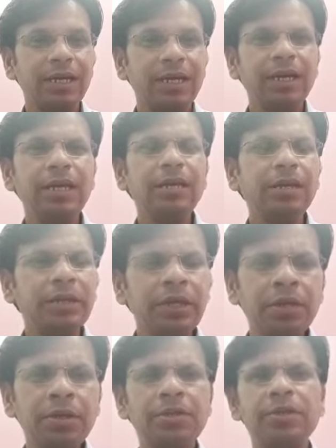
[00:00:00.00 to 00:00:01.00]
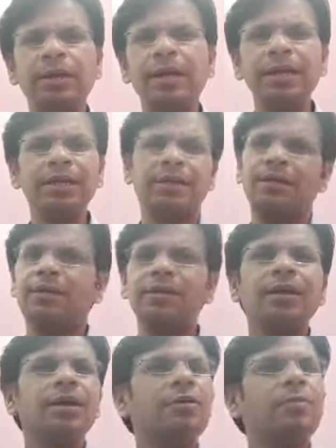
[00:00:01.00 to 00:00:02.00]
He earns little
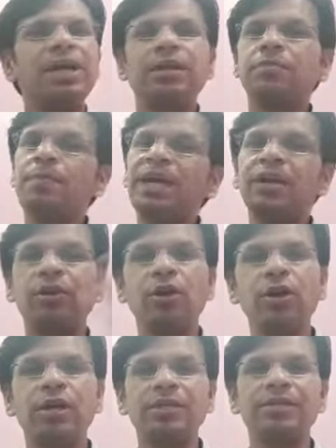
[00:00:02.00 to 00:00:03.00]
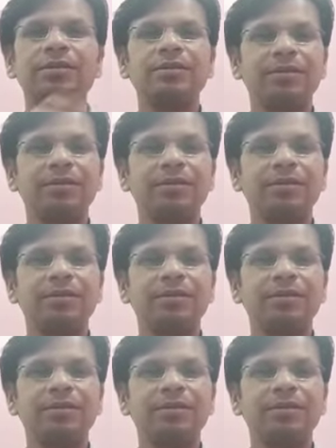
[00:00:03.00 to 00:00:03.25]
but spends a lot.